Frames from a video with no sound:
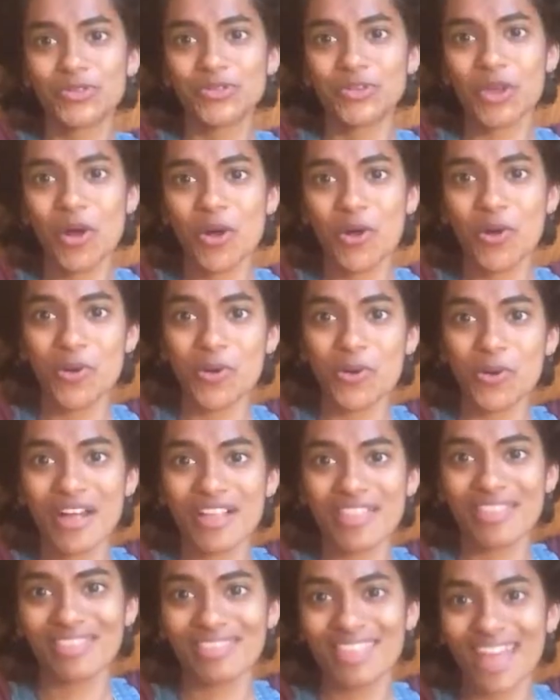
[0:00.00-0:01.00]
So
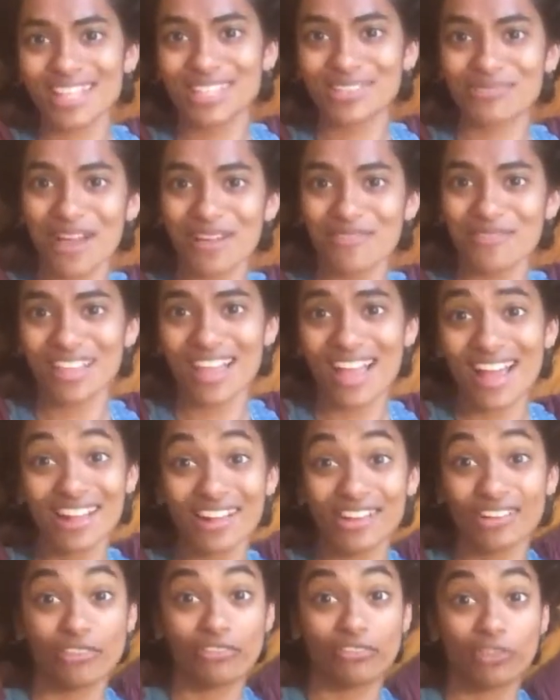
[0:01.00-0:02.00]
that's why we're
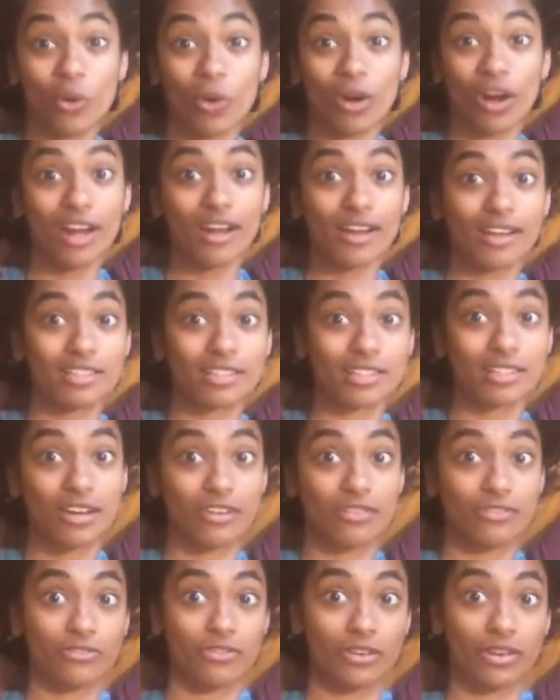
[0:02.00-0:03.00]
lying on the floor instead
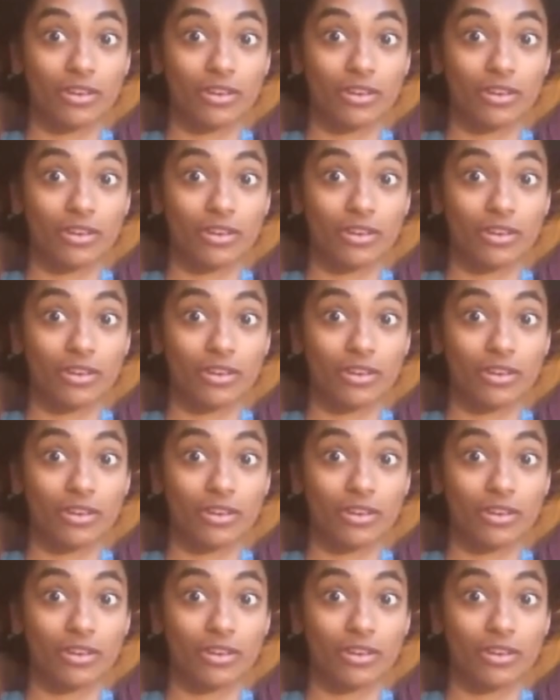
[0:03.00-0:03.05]
of